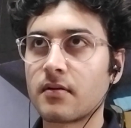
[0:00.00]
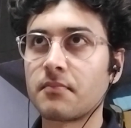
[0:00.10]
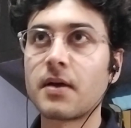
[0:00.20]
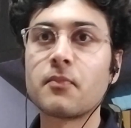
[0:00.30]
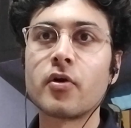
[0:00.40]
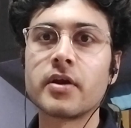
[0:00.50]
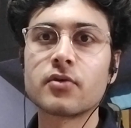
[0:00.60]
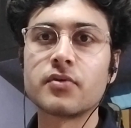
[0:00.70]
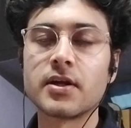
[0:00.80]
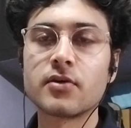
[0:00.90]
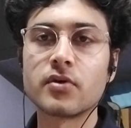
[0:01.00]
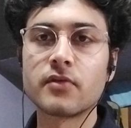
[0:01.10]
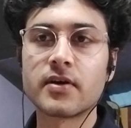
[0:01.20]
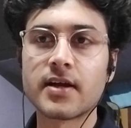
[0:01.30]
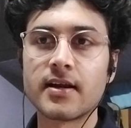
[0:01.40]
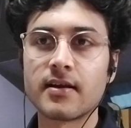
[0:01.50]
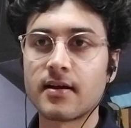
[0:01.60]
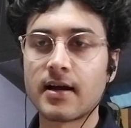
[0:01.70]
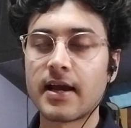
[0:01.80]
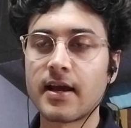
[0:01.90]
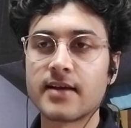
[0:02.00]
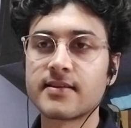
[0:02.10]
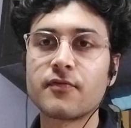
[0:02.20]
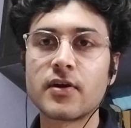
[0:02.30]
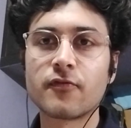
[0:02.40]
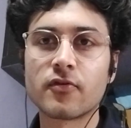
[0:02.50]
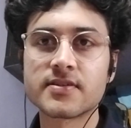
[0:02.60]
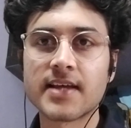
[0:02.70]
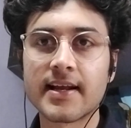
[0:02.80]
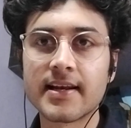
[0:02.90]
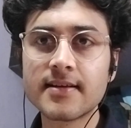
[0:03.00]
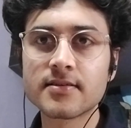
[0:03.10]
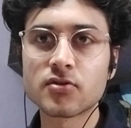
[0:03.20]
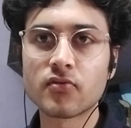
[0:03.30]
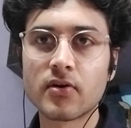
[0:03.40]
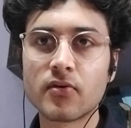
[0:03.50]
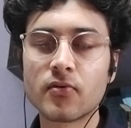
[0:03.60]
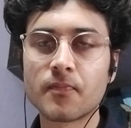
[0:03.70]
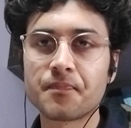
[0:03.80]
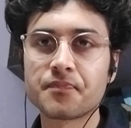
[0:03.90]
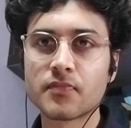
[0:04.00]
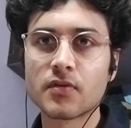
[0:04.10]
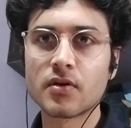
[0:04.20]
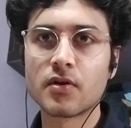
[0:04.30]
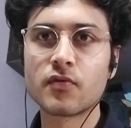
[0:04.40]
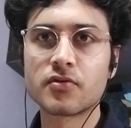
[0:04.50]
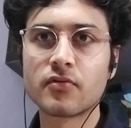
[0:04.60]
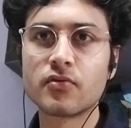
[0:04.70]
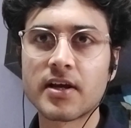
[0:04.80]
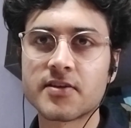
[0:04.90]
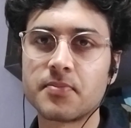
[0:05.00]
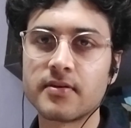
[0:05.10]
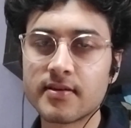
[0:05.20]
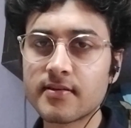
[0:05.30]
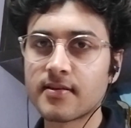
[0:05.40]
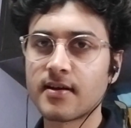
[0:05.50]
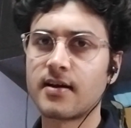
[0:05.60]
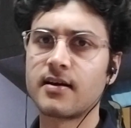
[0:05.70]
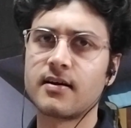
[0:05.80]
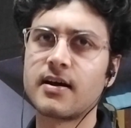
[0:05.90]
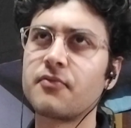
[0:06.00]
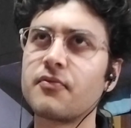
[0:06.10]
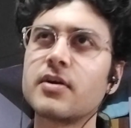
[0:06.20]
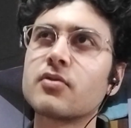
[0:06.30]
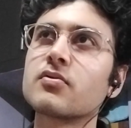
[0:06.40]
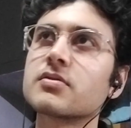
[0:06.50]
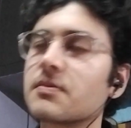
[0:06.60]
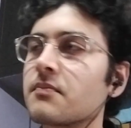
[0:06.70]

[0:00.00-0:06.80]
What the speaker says: my morning routine today. But I as I went for a cycling, so it was a good experience. I went to